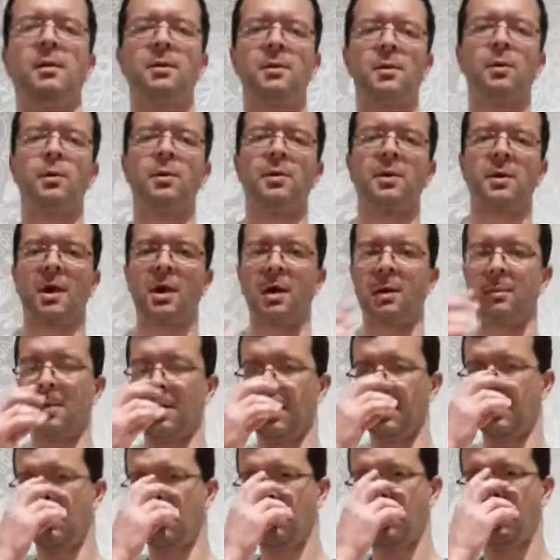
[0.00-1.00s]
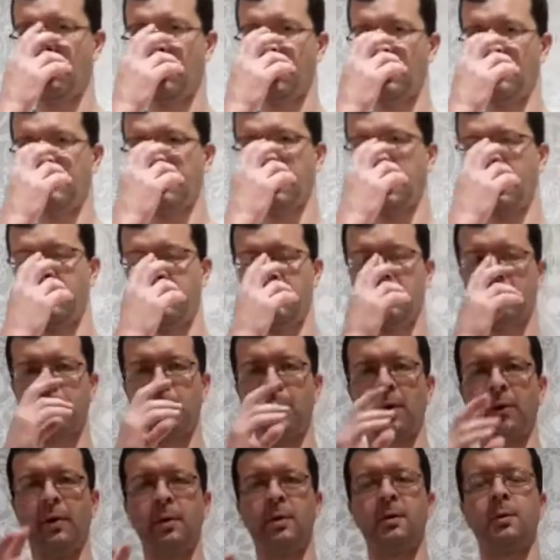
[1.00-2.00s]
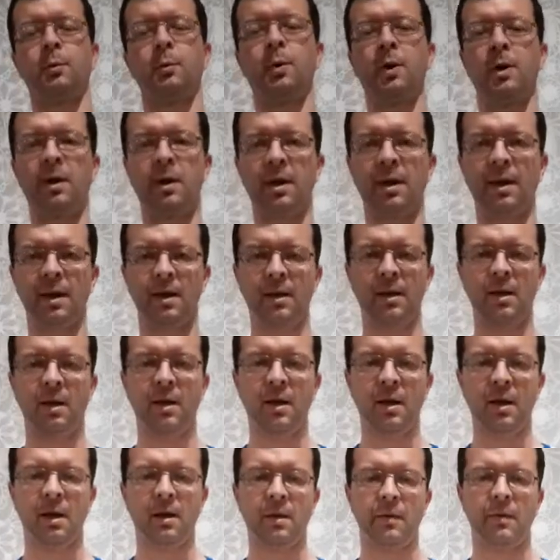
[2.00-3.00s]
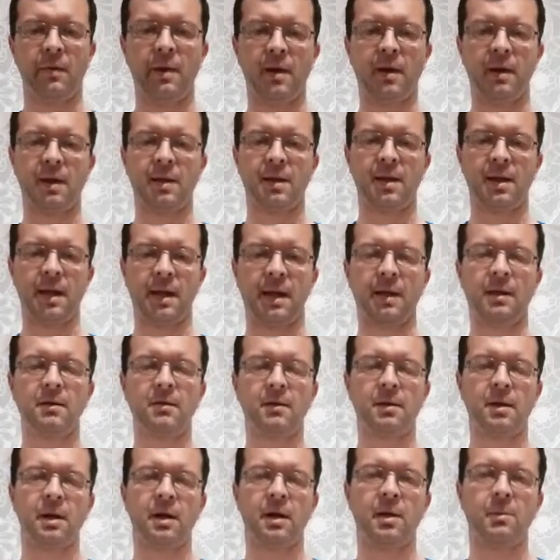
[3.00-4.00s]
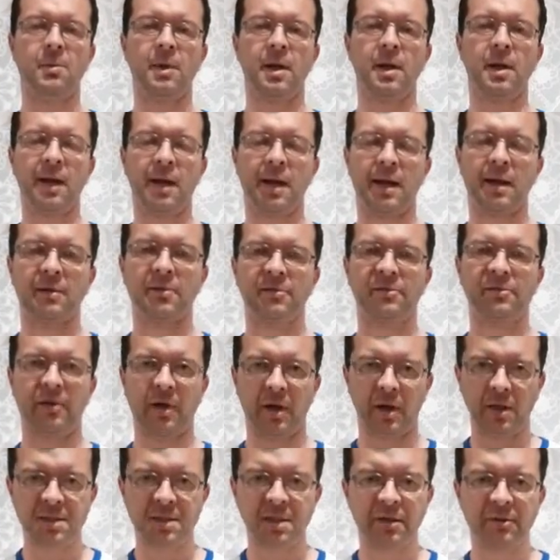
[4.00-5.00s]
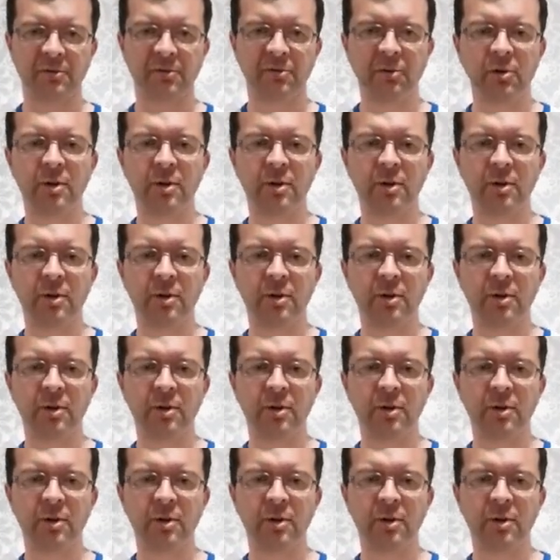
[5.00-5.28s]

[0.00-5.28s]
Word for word: Saul's army. Three of David's brothers were in the king's army and fighting for